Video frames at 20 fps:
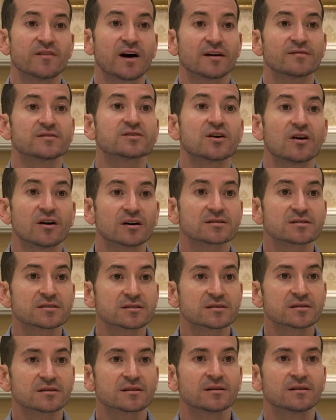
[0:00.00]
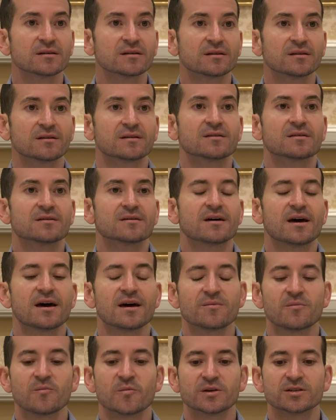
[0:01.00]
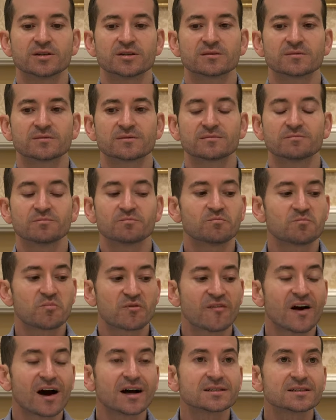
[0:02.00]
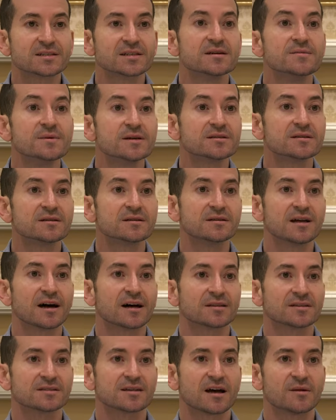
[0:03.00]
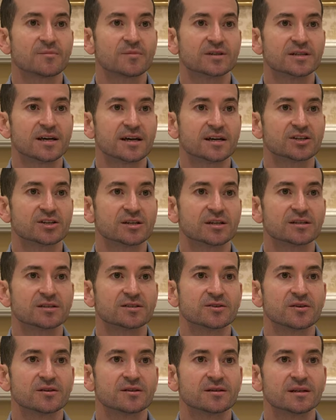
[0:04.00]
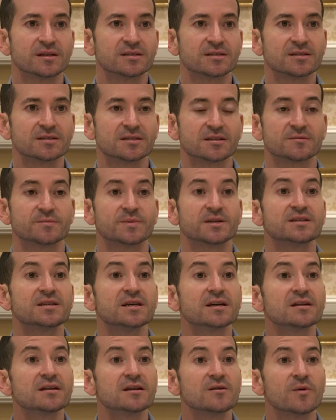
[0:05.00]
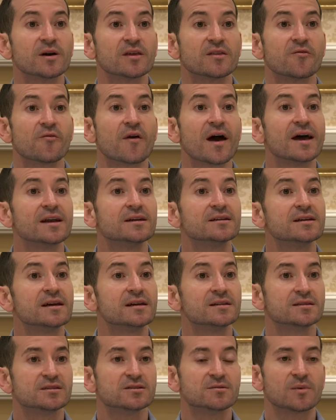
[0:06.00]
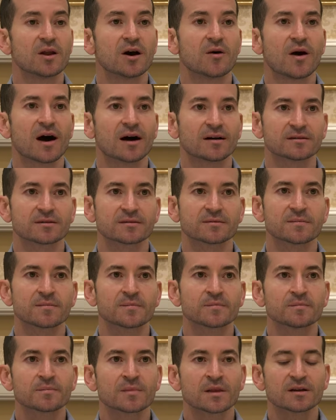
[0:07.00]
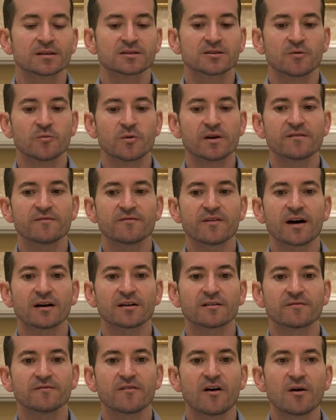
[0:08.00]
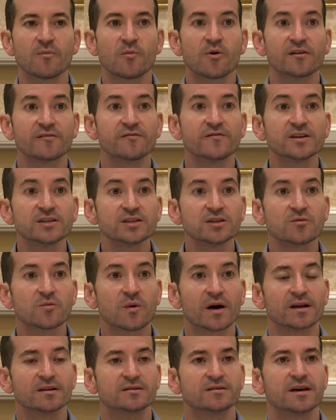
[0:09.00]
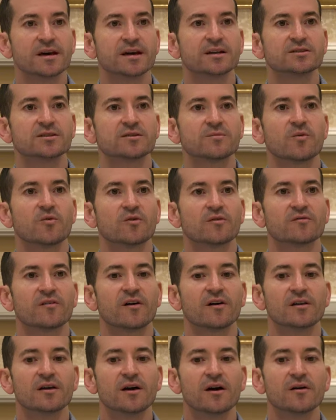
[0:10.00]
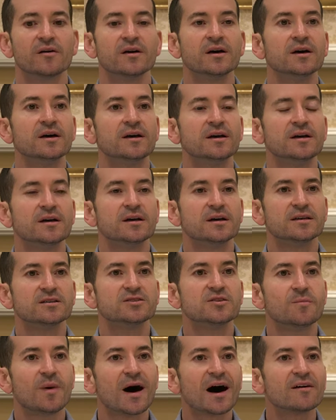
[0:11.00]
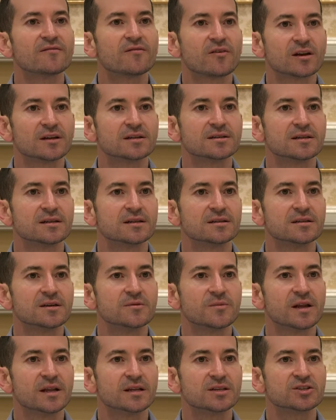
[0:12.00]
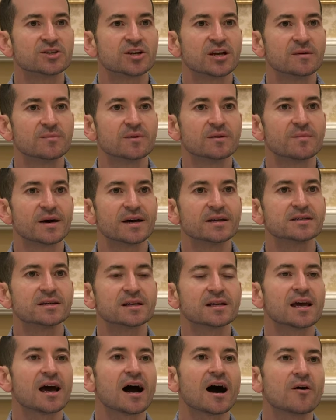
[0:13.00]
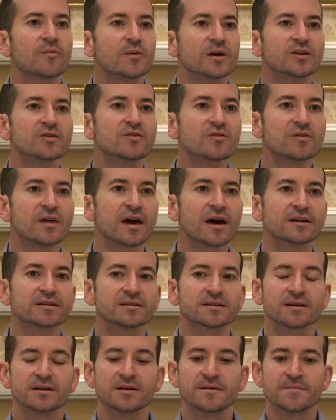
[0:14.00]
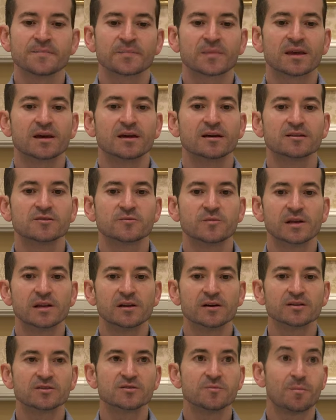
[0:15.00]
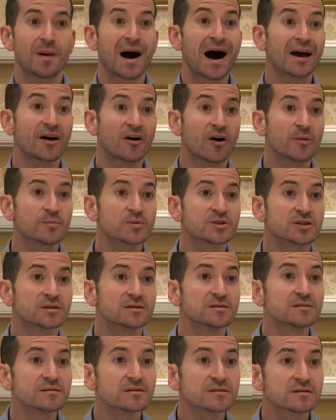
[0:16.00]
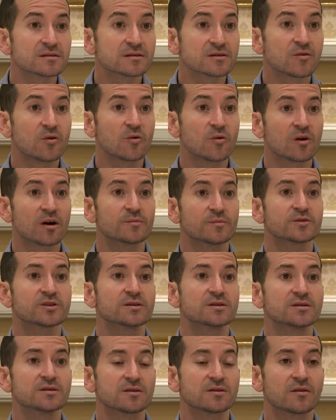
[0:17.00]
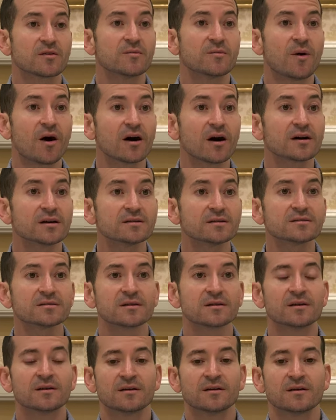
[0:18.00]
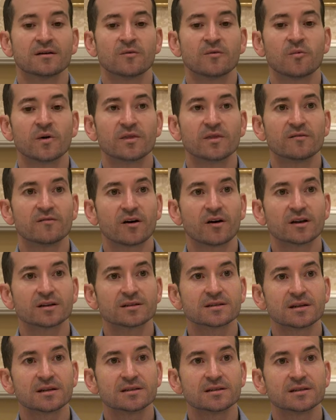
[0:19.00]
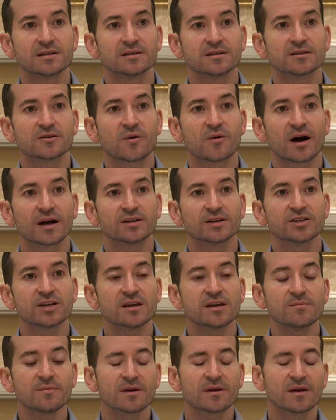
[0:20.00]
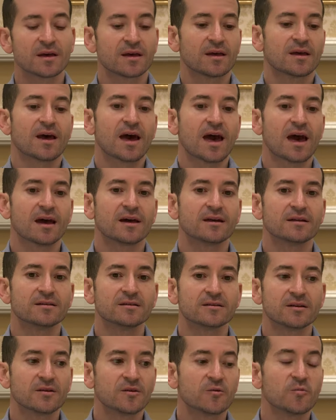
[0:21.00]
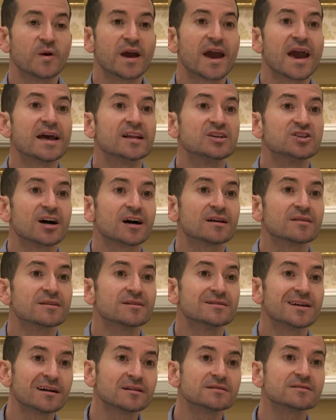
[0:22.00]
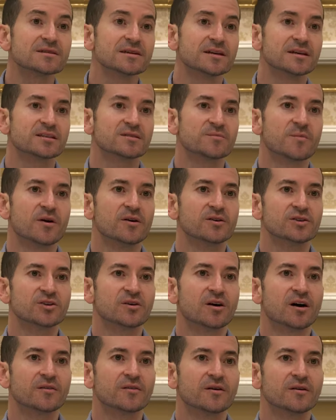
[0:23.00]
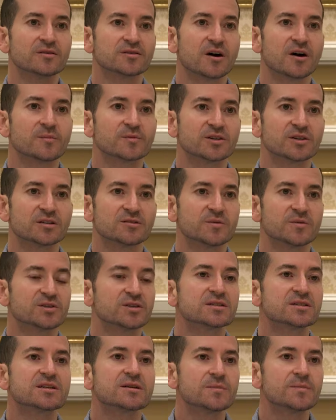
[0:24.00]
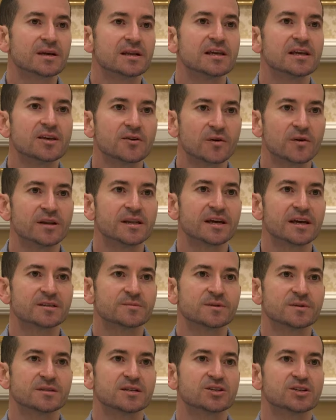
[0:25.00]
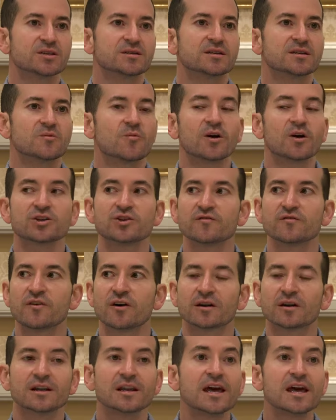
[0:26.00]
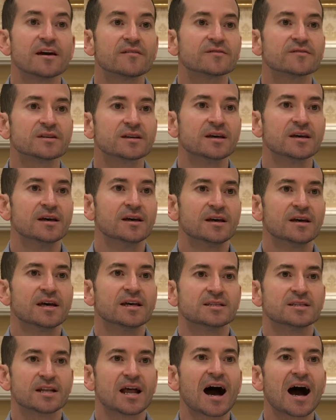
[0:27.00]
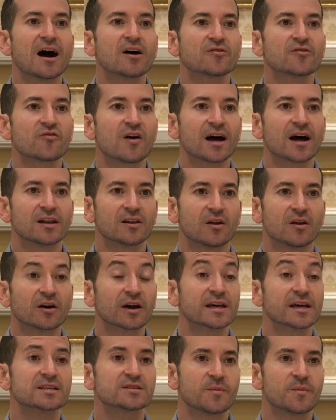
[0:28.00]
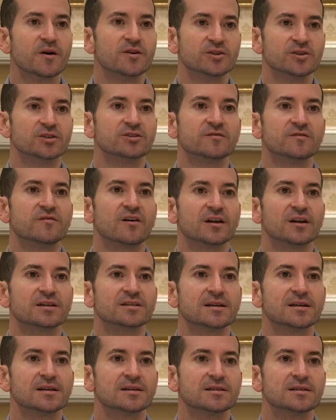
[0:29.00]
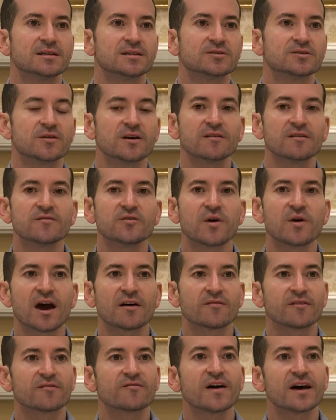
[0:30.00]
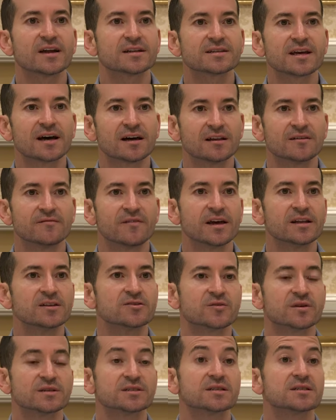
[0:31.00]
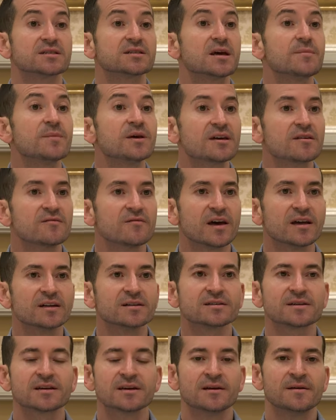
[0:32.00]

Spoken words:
5 stocks, which is provides limited downside protection in certain instances, particularly where the rand tends to blow out. So we found a far more efficient way to hedge the portfolio is to buy volatility when it's cheap. And basically how we do that is we look to buy options, call options on the market when the volatility is quite cheap, and we hedge out the delta exposure on those options, which is typically your index positions. And what you've got left is an outright long exposure to volatility. So if you have a fatal event or a systemic event